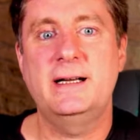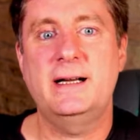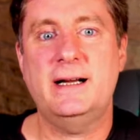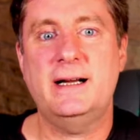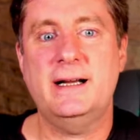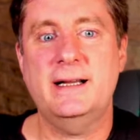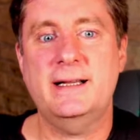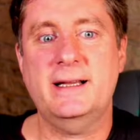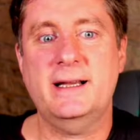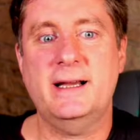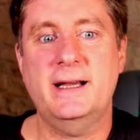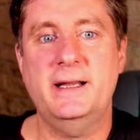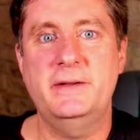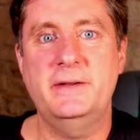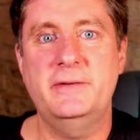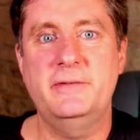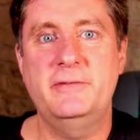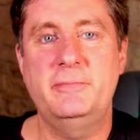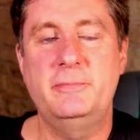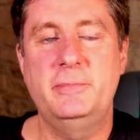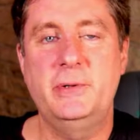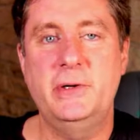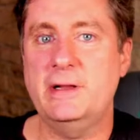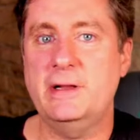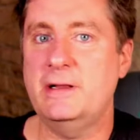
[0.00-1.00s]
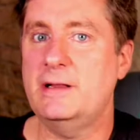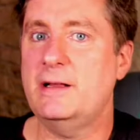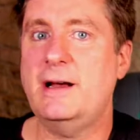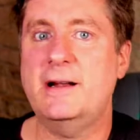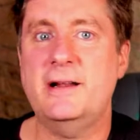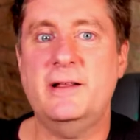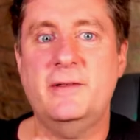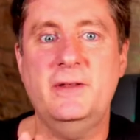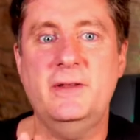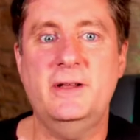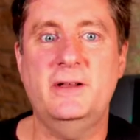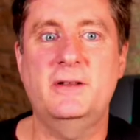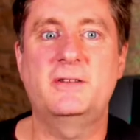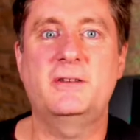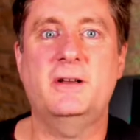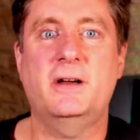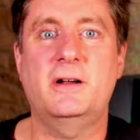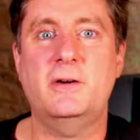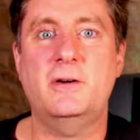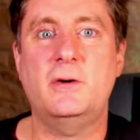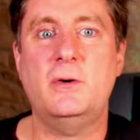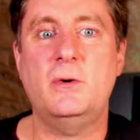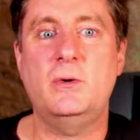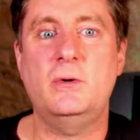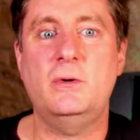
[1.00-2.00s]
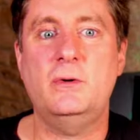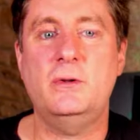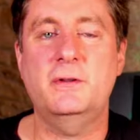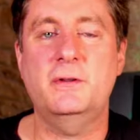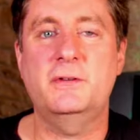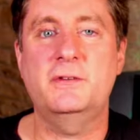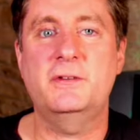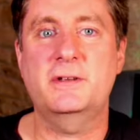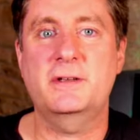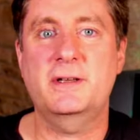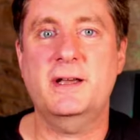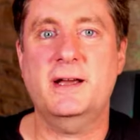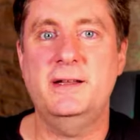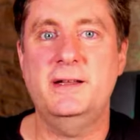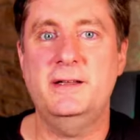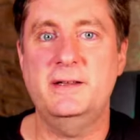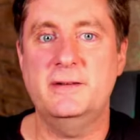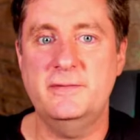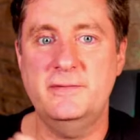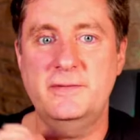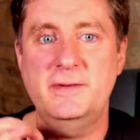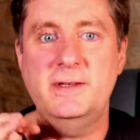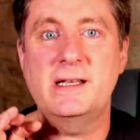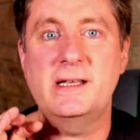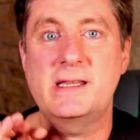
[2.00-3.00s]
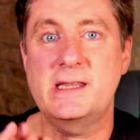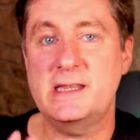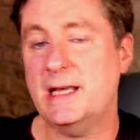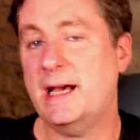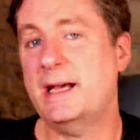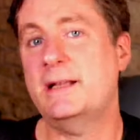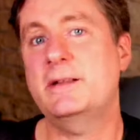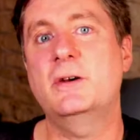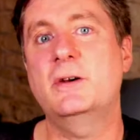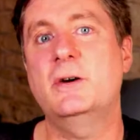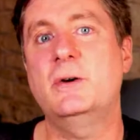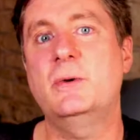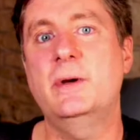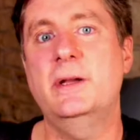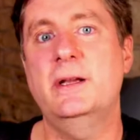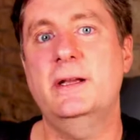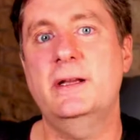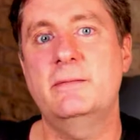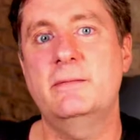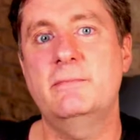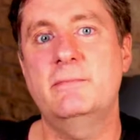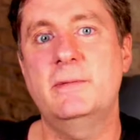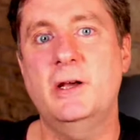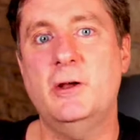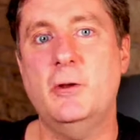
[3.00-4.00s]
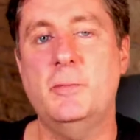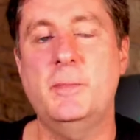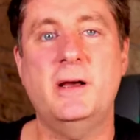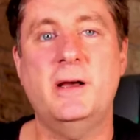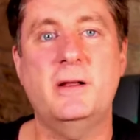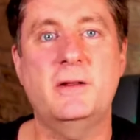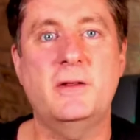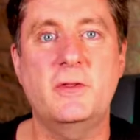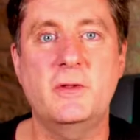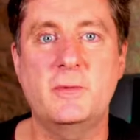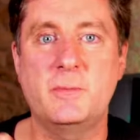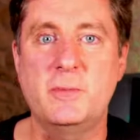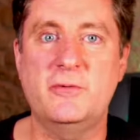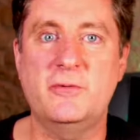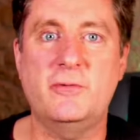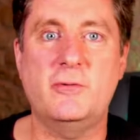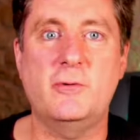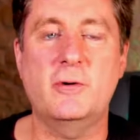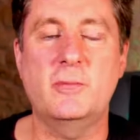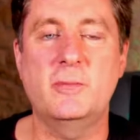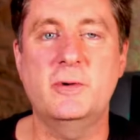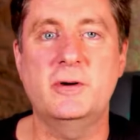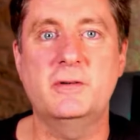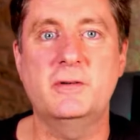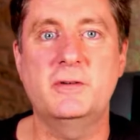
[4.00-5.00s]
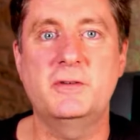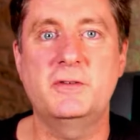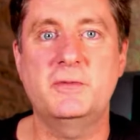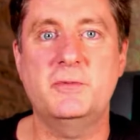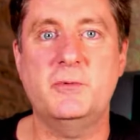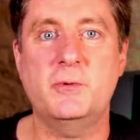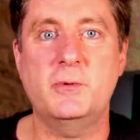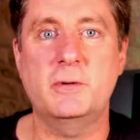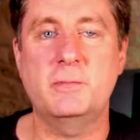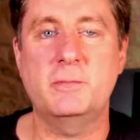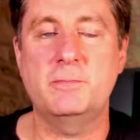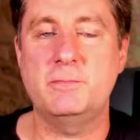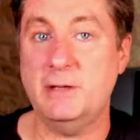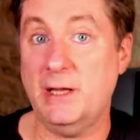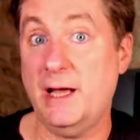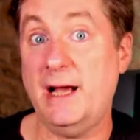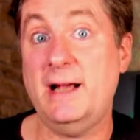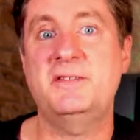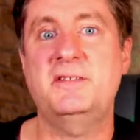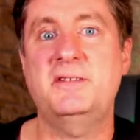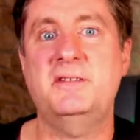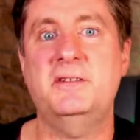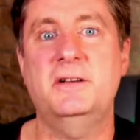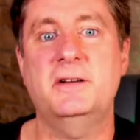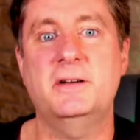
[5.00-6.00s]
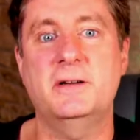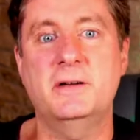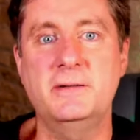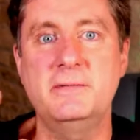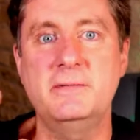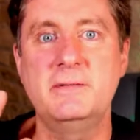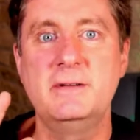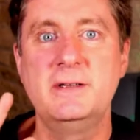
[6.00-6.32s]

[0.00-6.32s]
I kind of put a lot of things on hold to kind of get that going and help out other performers for last year and